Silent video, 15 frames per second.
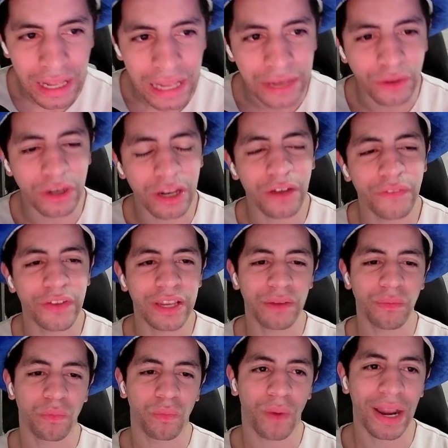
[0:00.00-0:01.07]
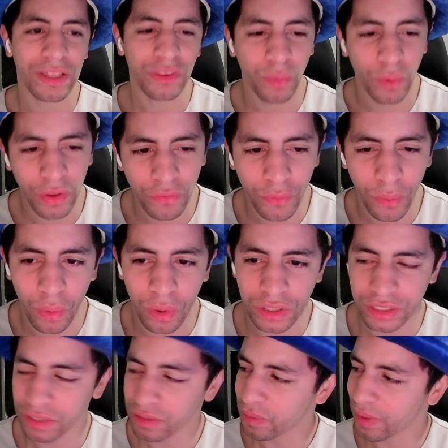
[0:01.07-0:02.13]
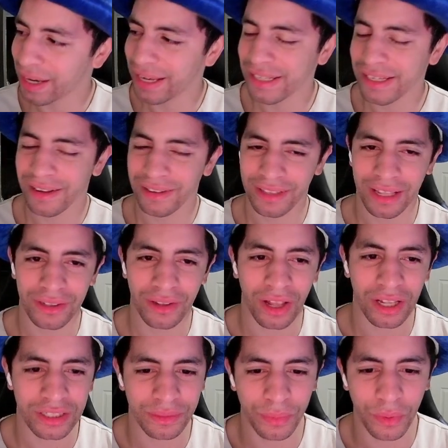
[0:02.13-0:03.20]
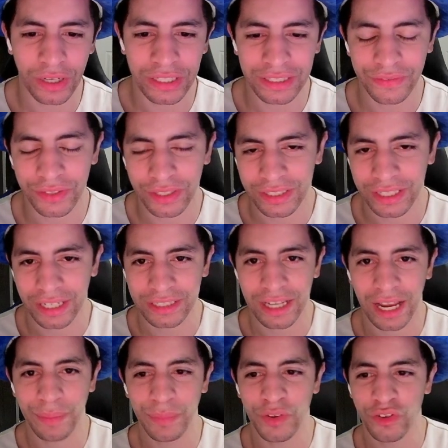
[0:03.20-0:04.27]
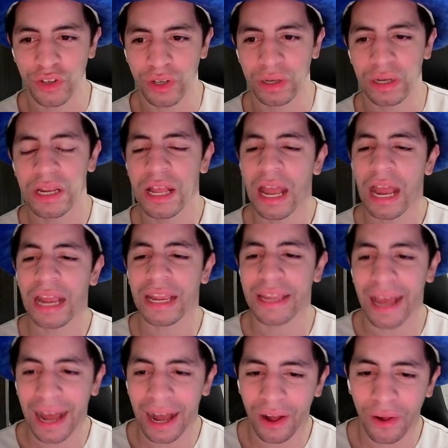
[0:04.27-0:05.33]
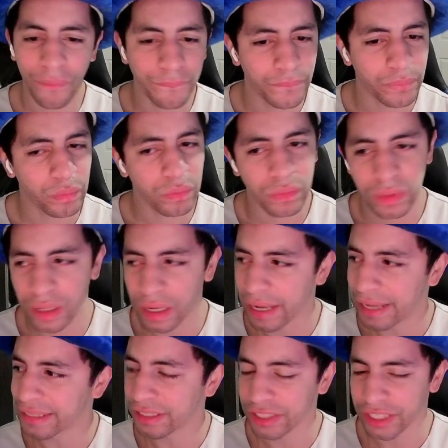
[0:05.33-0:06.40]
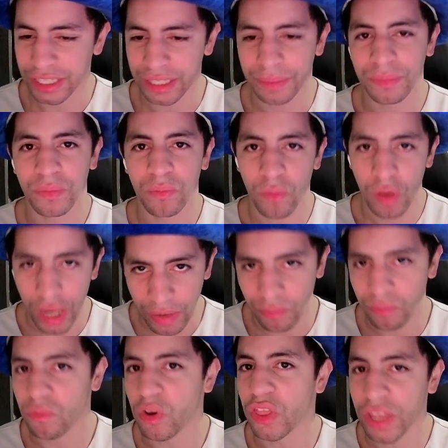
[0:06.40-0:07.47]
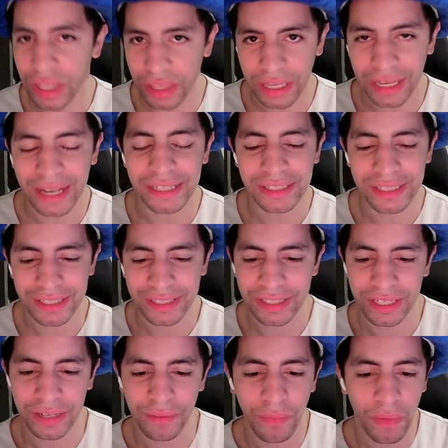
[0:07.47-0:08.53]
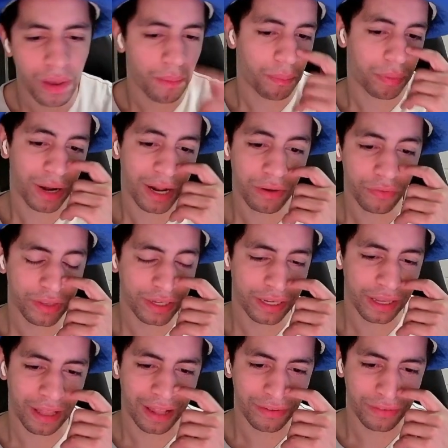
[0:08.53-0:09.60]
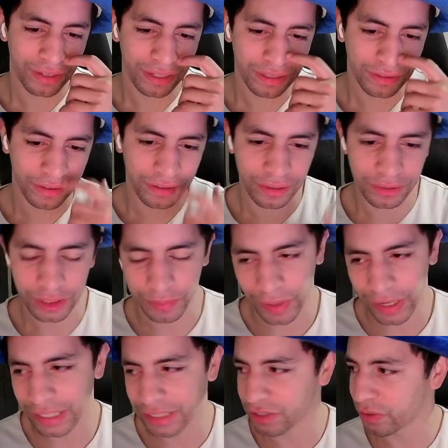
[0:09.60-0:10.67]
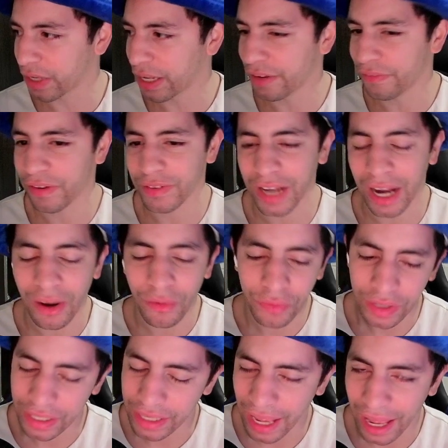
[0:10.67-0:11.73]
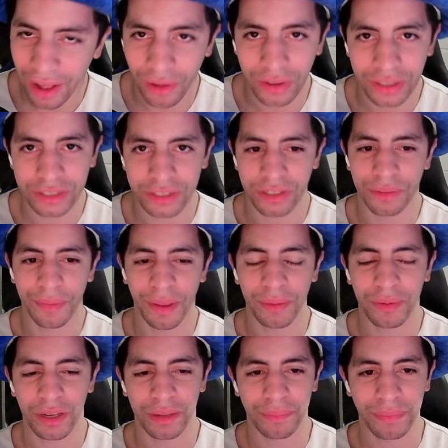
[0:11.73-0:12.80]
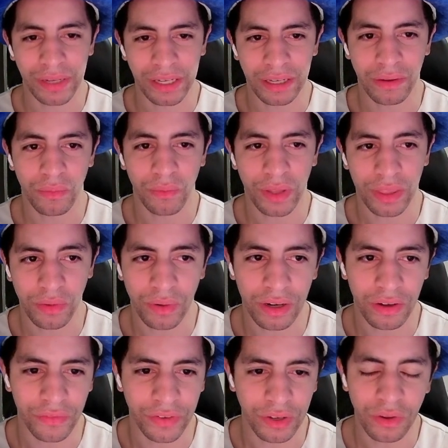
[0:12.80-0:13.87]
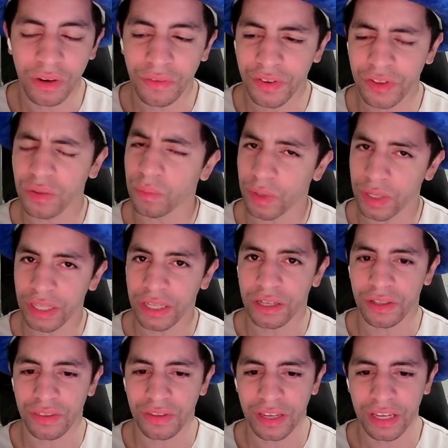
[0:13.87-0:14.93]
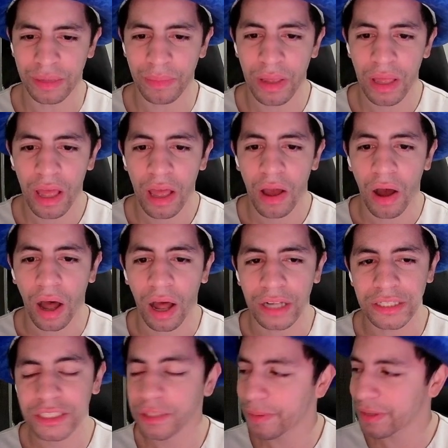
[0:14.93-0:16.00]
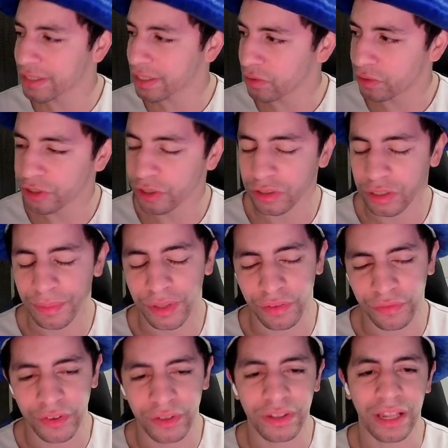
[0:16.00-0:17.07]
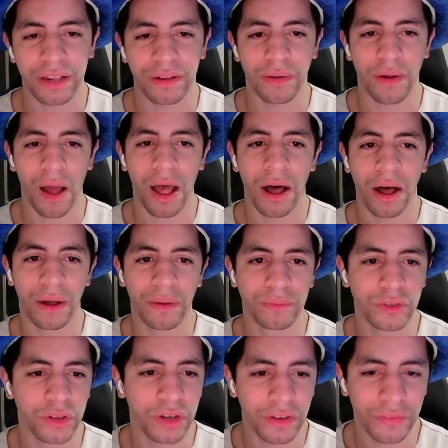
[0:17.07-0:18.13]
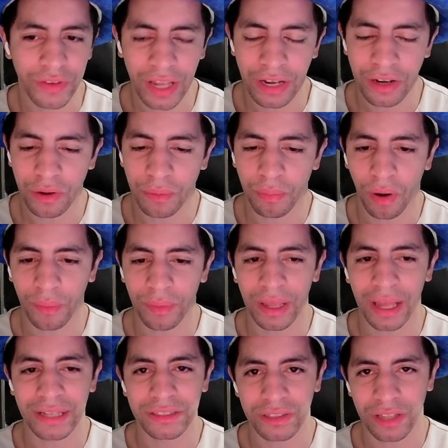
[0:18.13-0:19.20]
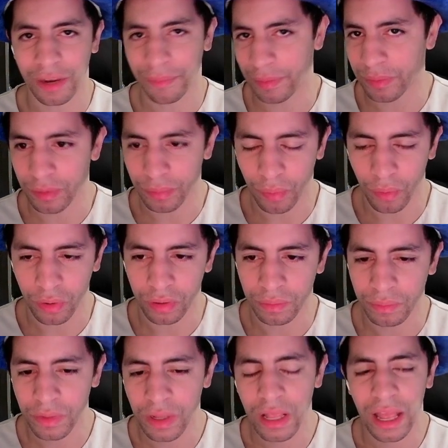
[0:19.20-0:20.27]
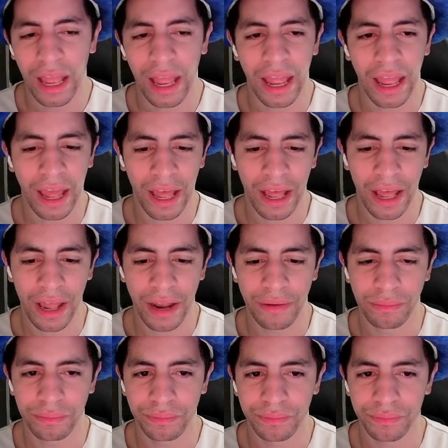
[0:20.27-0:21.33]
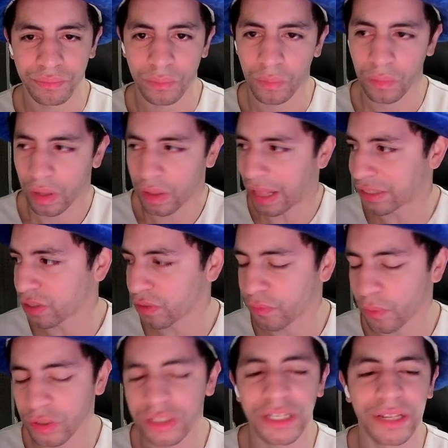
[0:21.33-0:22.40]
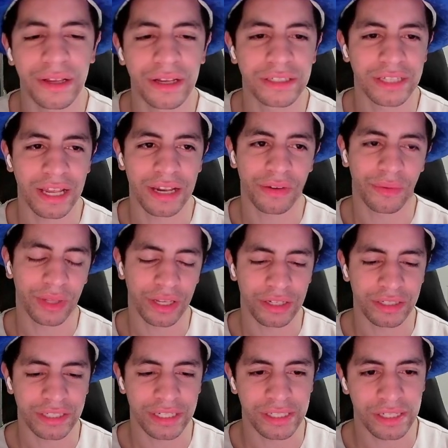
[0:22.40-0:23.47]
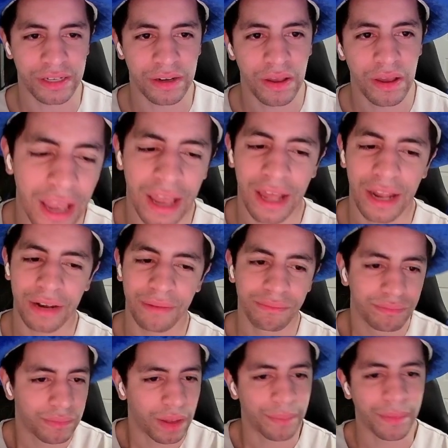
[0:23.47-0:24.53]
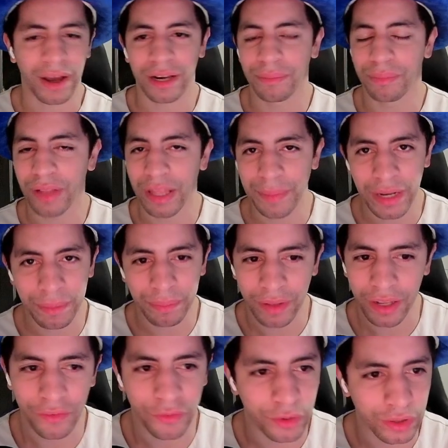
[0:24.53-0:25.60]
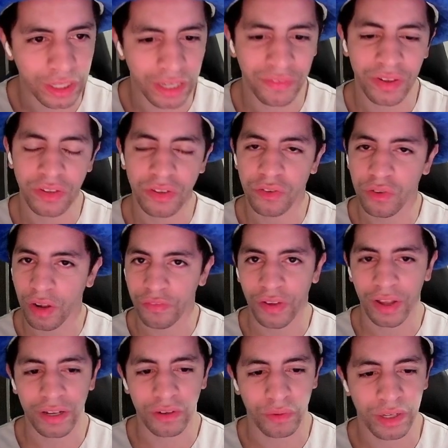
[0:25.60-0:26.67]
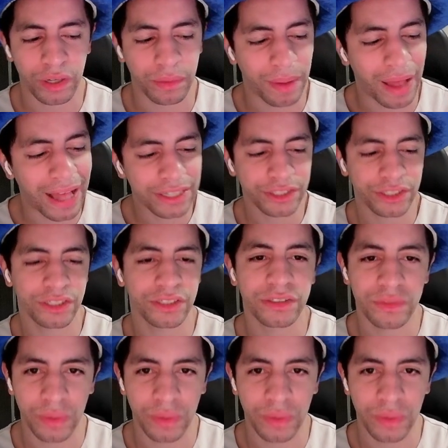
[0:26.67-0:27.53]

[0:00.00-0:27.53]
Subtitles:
UNLV ranked 24, still the rankings after that loss to Boise for the second time this year. Cal is a team within the ACC, but I don't think the spread is doing any favors. I don't think Cal is going to be able to compete with UNLV. UNLV is a really good team. It just depends on who shows up on the field. That UNLV I know probably has a lot of people in the portal, and that's unfortunate because they had a really good season. And I'm not going to blame any player for leaving to try to find greener pastures.